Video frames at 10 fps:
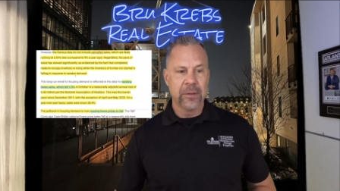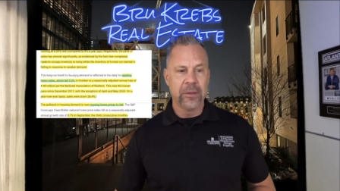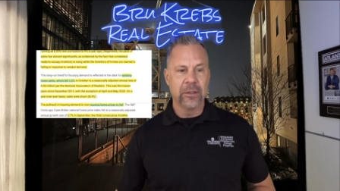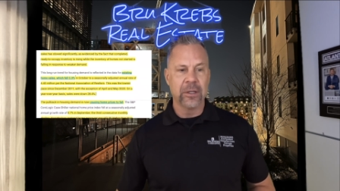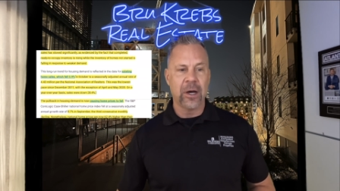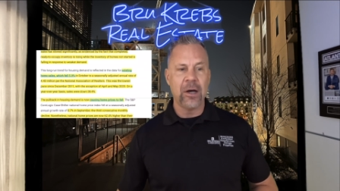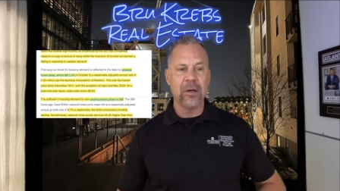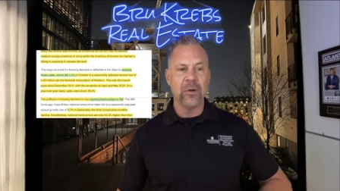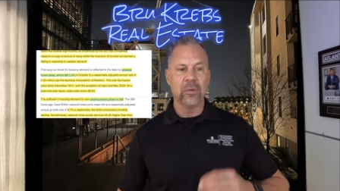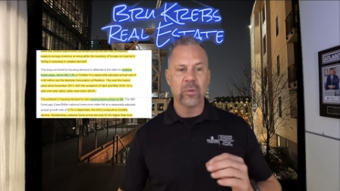The
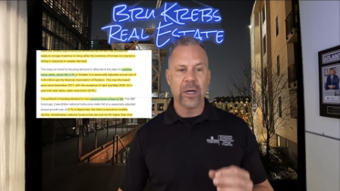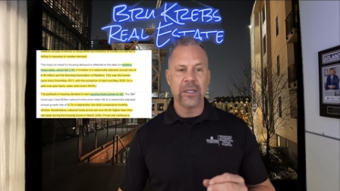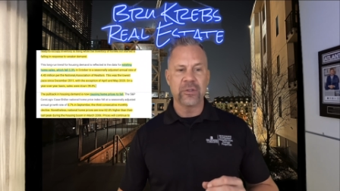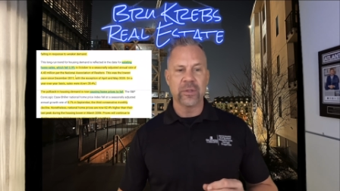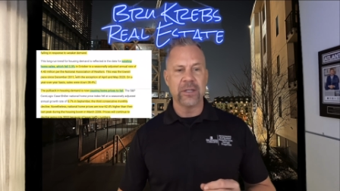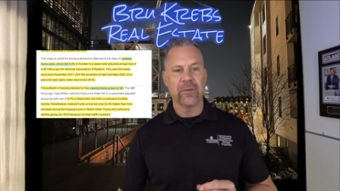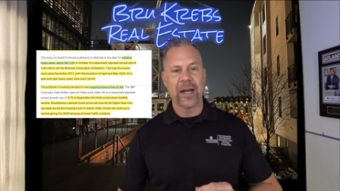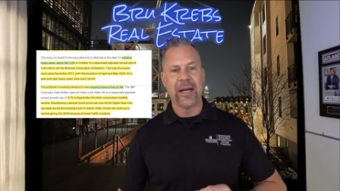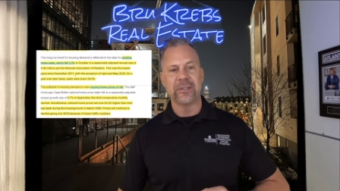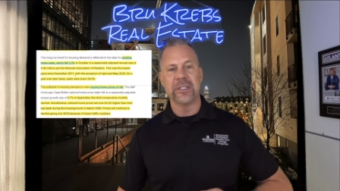long run trend for
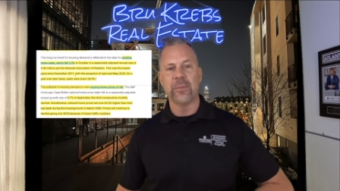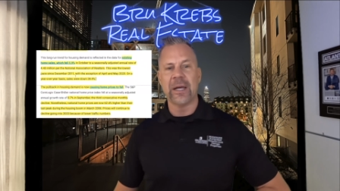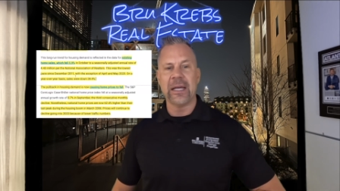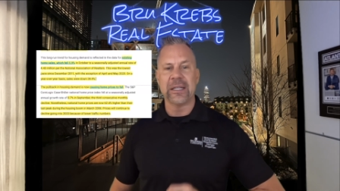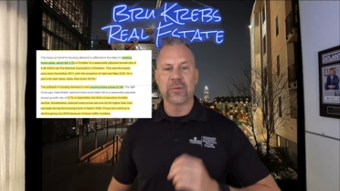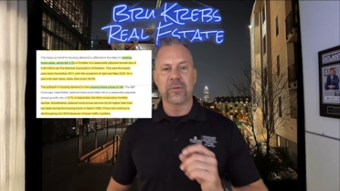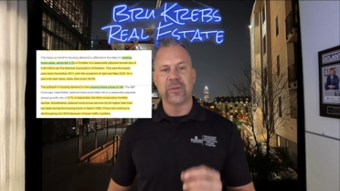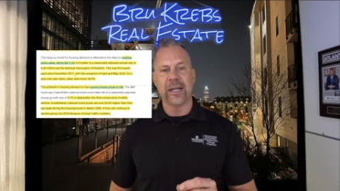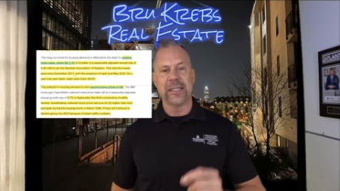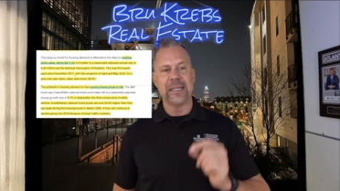housing demand is
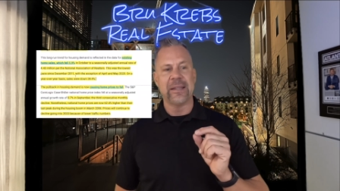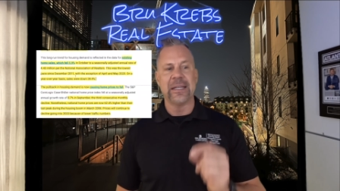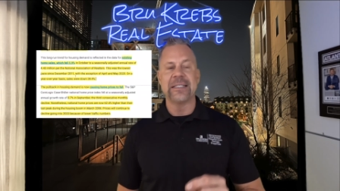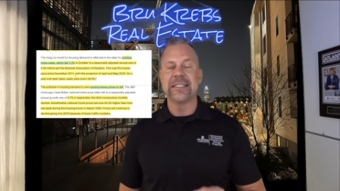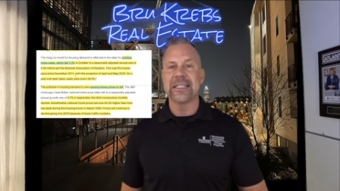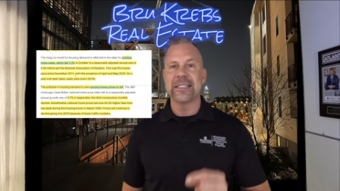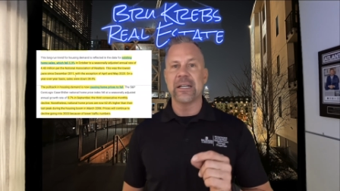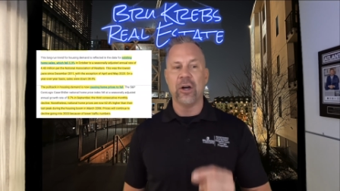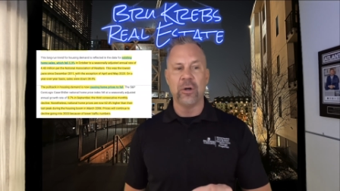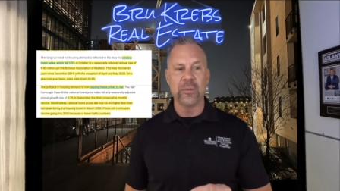reflected in the
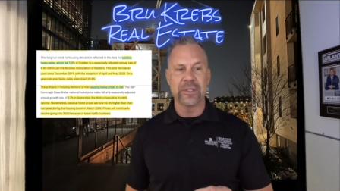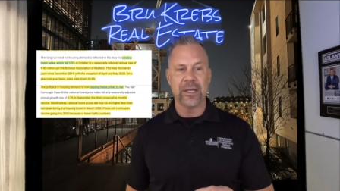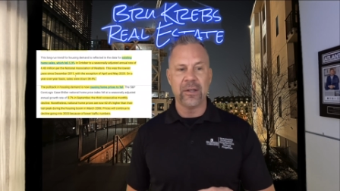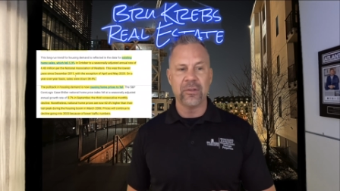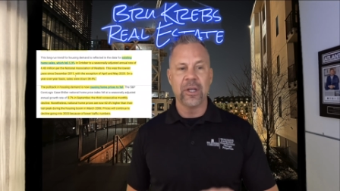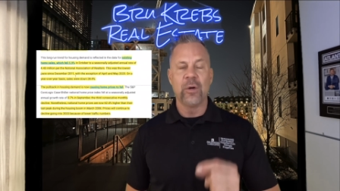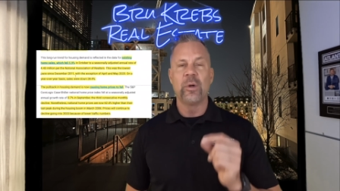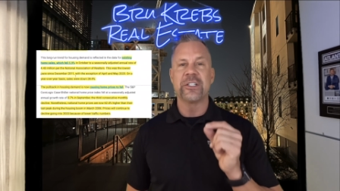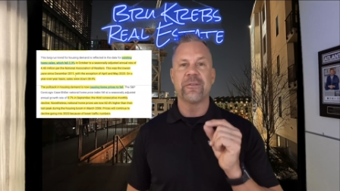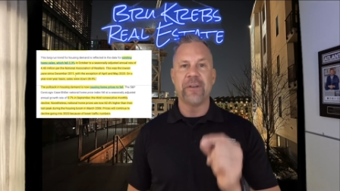existing home sales,
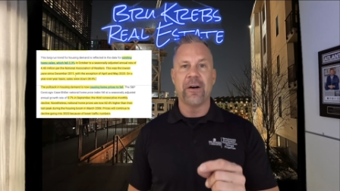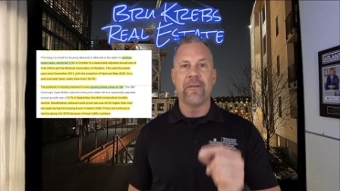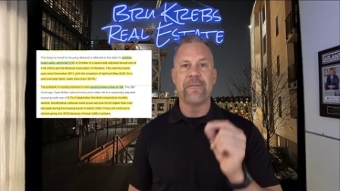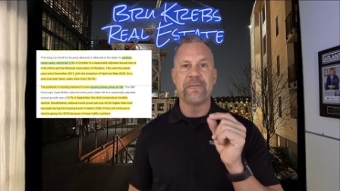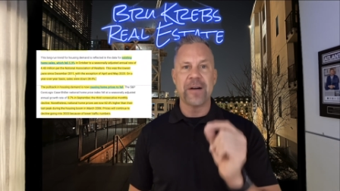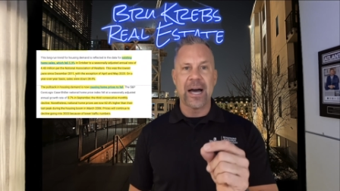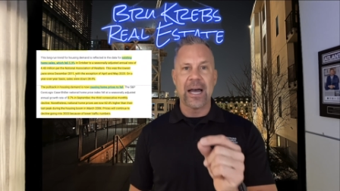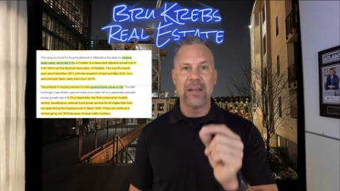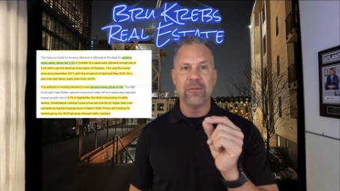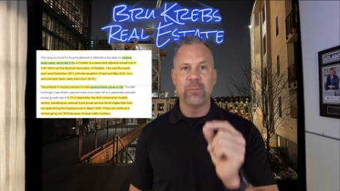which fell
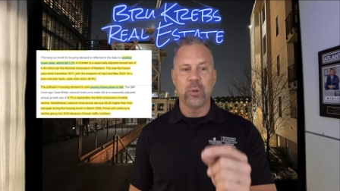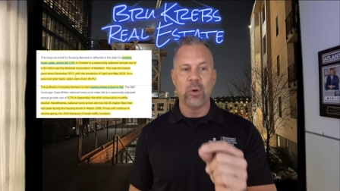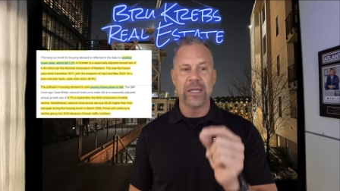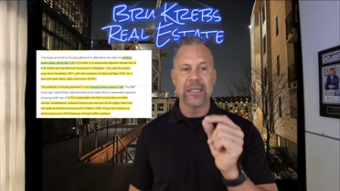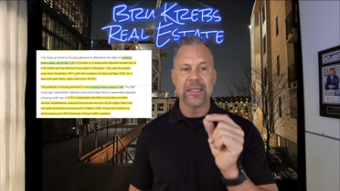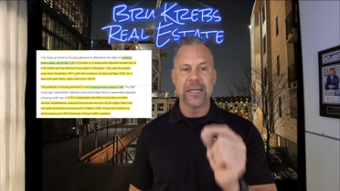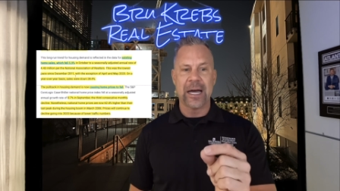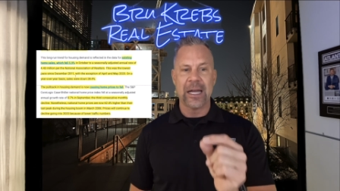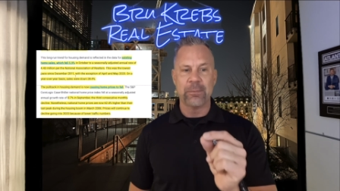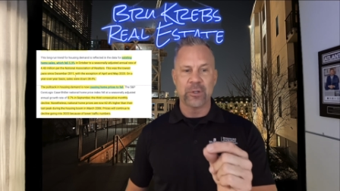
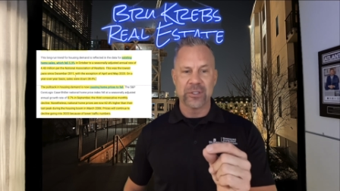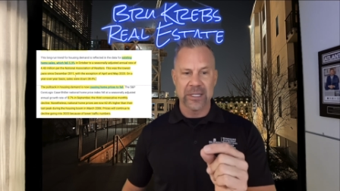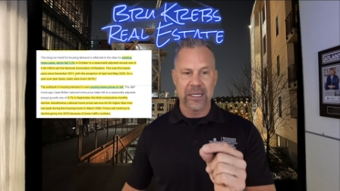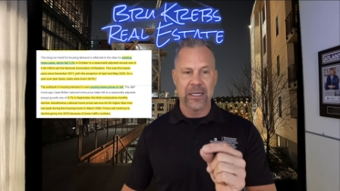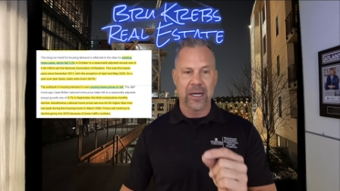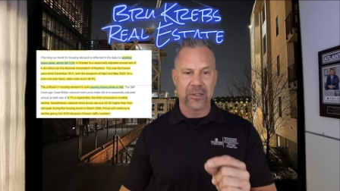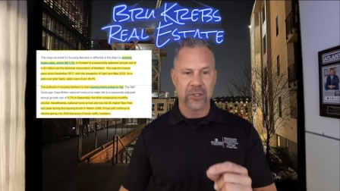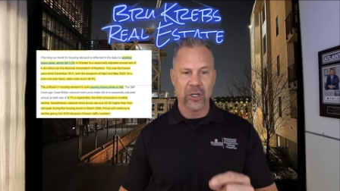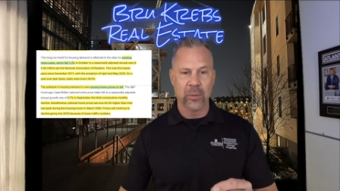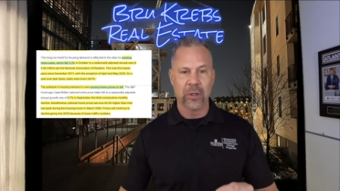5.9% in
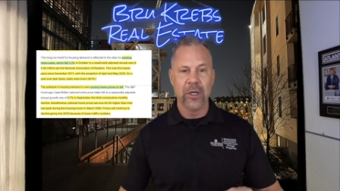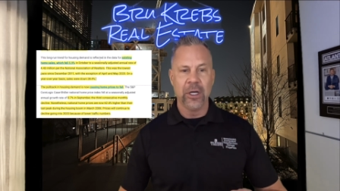October